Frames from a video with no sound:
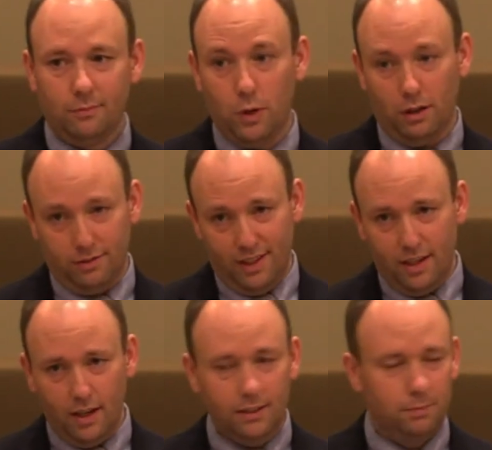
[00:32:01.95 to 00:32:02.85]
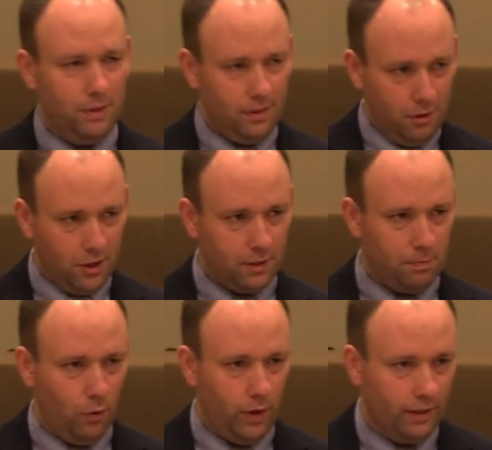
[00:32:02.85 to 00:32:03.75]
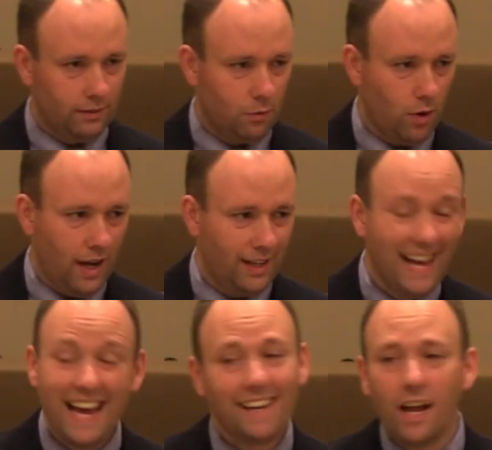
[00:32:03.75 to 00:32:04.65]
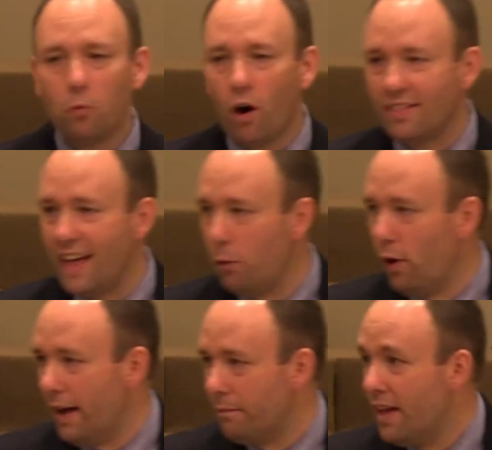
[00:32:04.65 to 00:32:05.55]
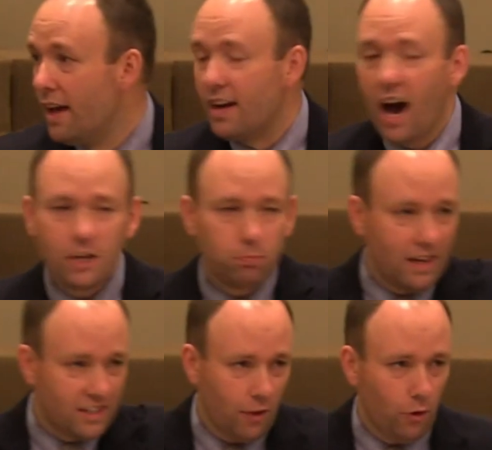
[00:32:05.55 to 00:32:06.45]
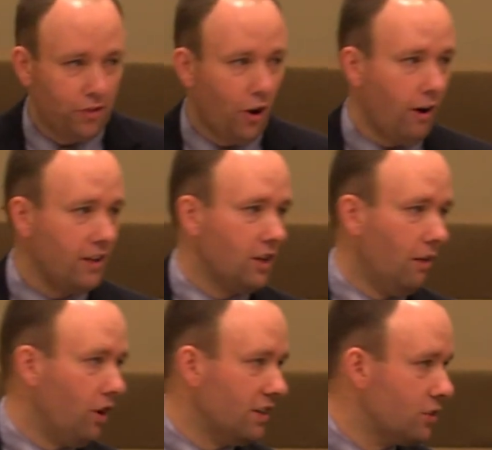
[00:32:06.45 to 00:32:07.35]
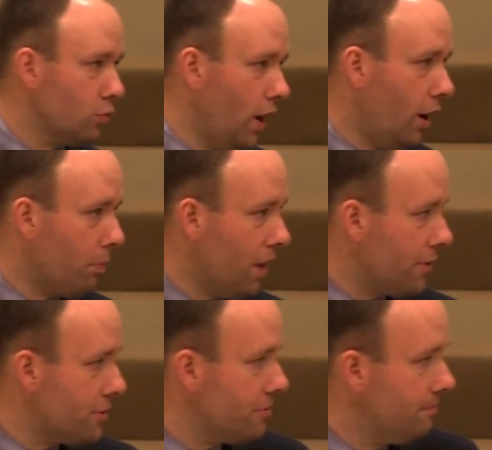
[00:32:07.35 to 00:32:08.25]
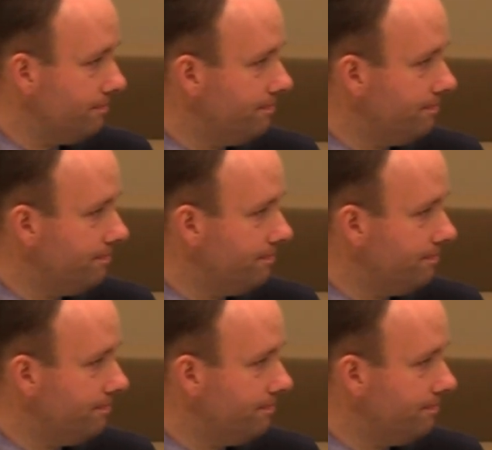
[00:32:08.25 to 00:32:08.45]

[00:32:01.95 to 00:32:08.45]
Well, he does, but you get the point, right? Doesn't work that way. God has placed other authorities over us as well, brothers.